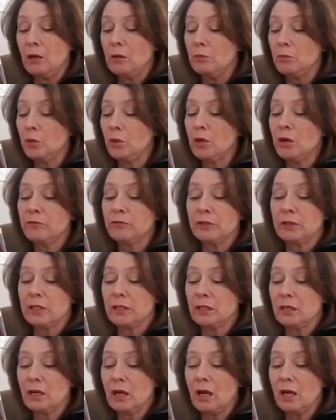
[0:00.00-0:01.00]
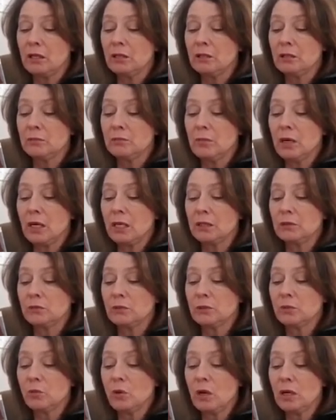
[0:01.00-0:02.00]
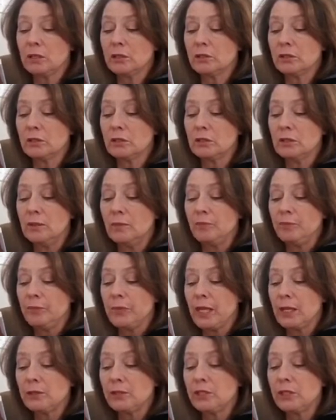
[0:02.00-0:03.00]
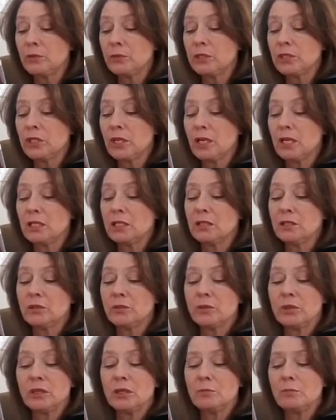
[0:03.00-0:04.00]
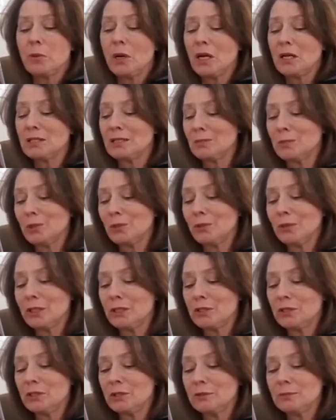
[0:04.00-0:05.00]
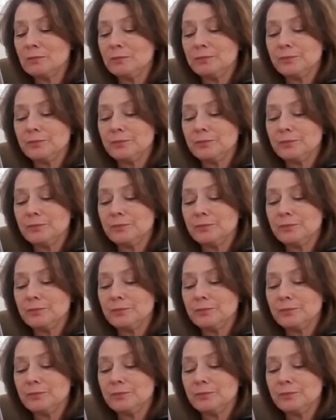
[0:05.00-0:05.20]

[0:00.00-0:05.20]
More often than not, her mind would wander, and she would change into an impossible creature,